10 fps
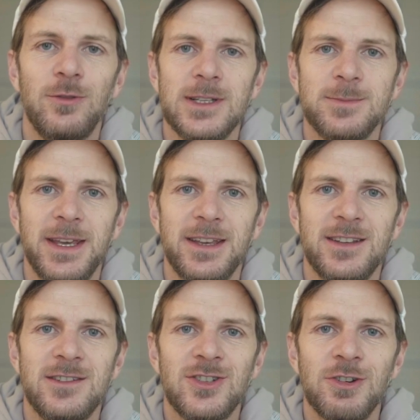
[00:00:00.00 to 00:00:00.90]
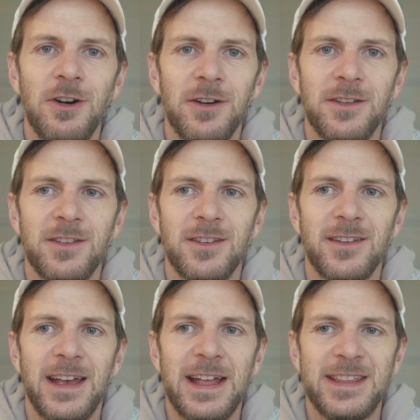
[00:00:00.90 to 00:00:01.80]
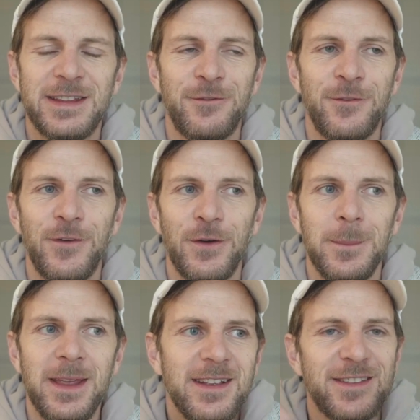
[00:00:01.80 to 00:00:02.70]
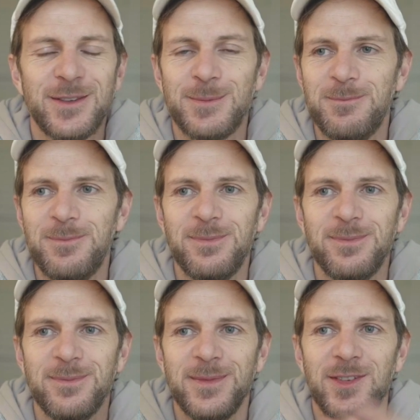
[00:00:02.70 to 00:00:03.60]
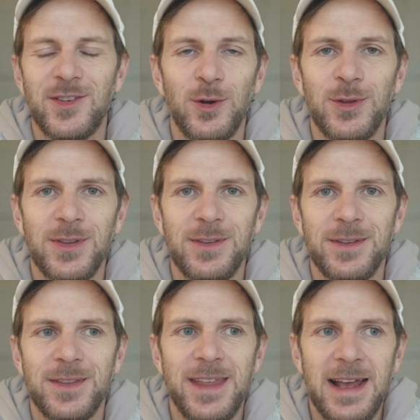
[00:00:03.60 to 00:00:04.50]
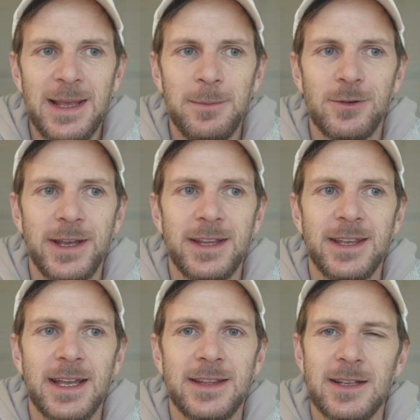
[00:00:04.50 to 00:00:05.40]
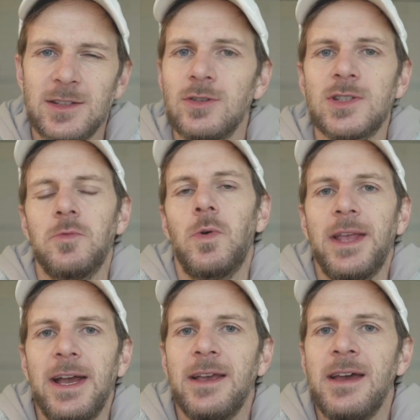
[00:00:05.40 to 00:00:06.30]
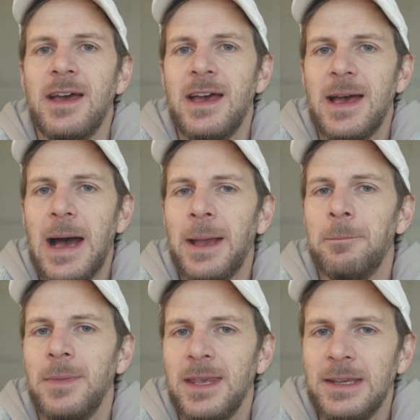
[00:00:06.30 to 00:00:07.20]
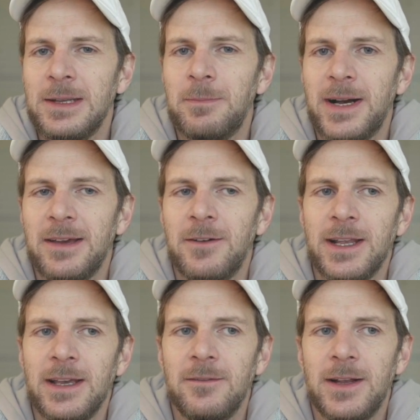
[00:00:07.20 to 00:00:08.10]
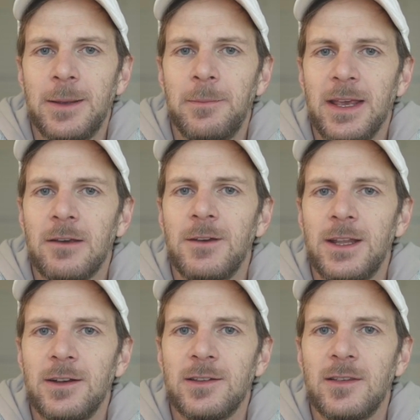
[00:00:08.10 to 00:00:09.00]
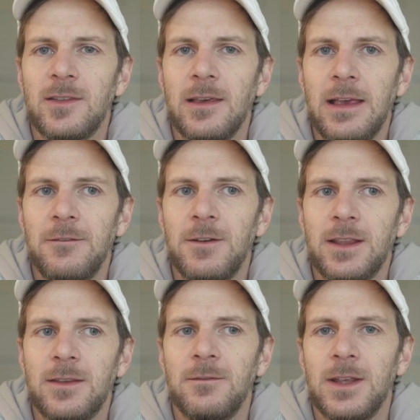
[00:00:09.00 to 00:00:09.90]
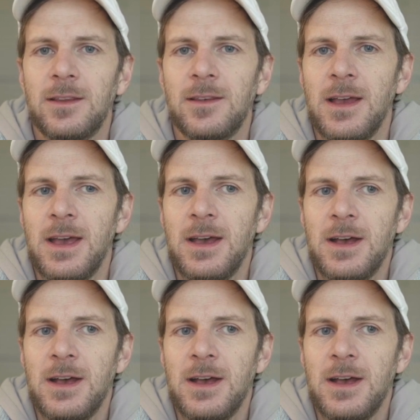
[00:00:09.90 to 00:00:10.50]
always make this choice. And for me, it's so deliberating, and that's also what I mean by when I make videos and say with